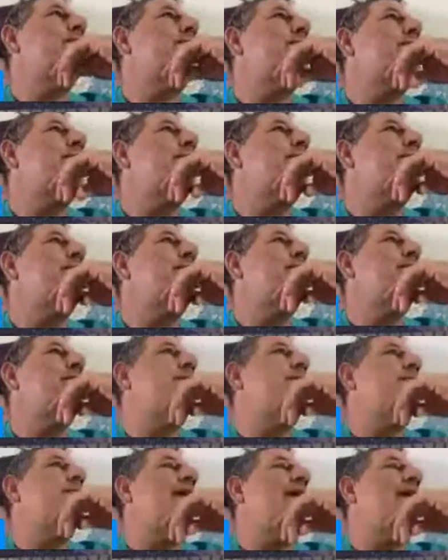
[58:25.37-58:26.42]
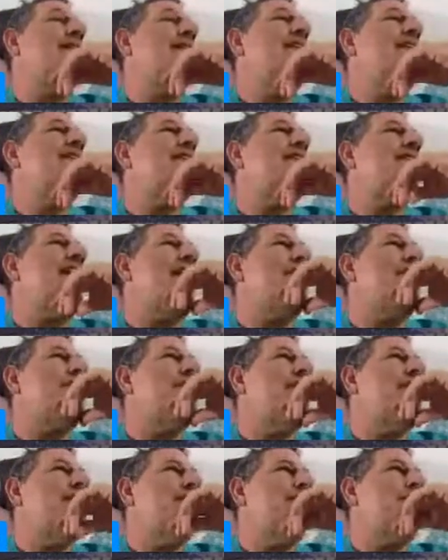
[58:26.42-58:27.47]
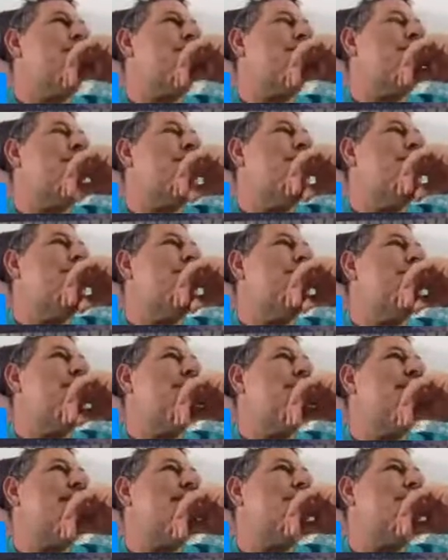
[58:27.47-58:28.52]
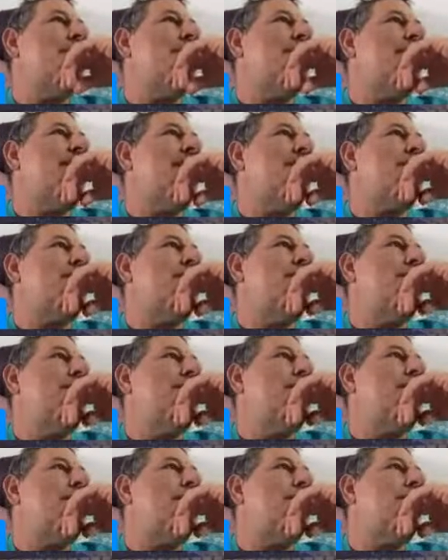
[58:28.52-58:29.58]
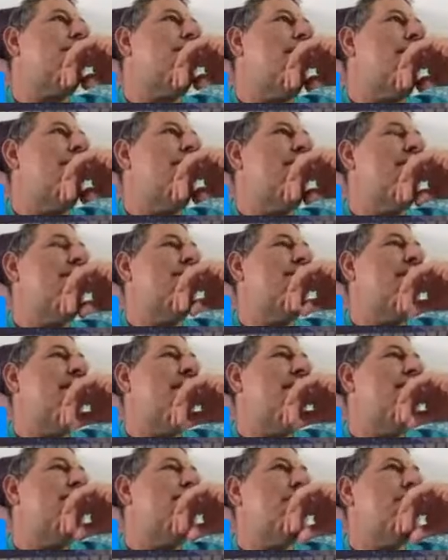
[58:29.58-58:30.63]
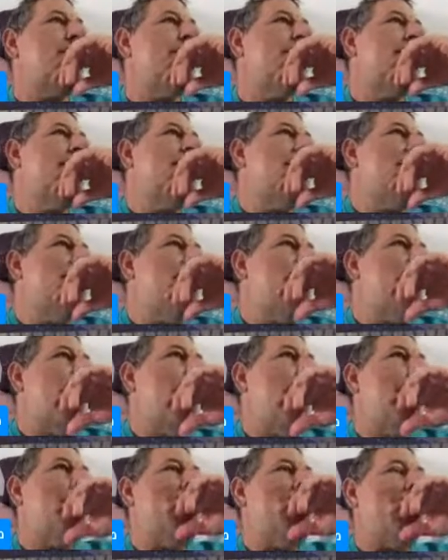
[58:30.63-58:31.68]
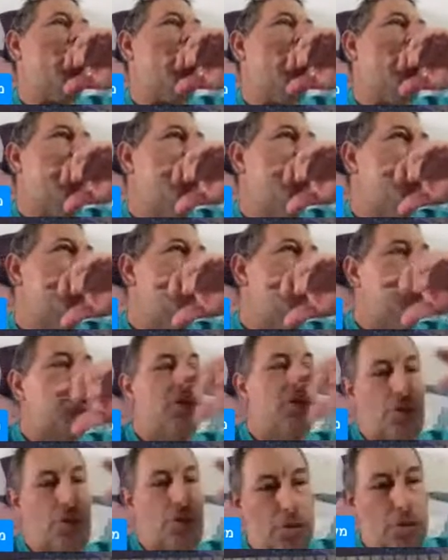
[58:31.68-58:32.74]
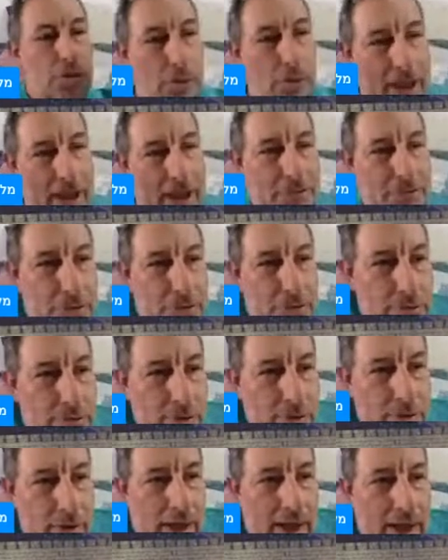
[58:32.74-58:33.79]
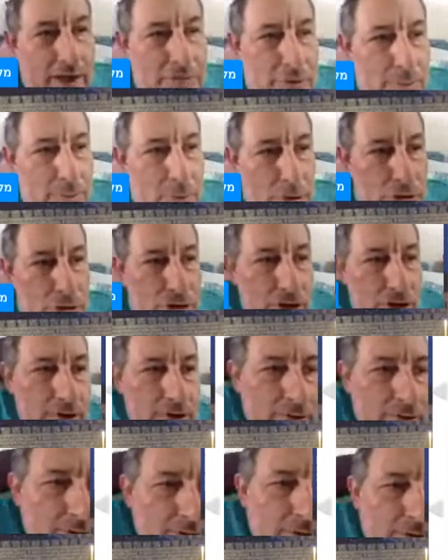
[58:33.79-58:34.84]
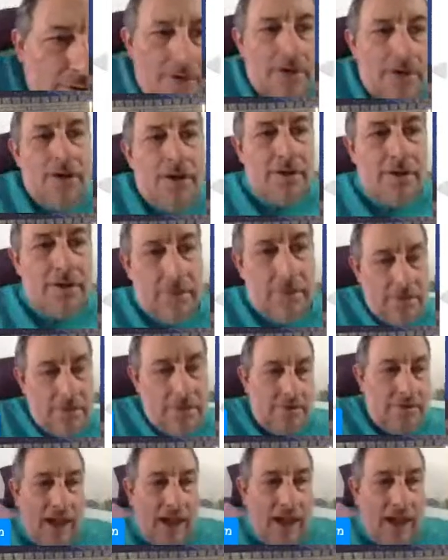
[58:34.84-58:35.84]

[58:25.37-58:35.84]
at least 1,000 years. No, maybe not quite 1,000 years, 500, about 800 years or so after Moshe died,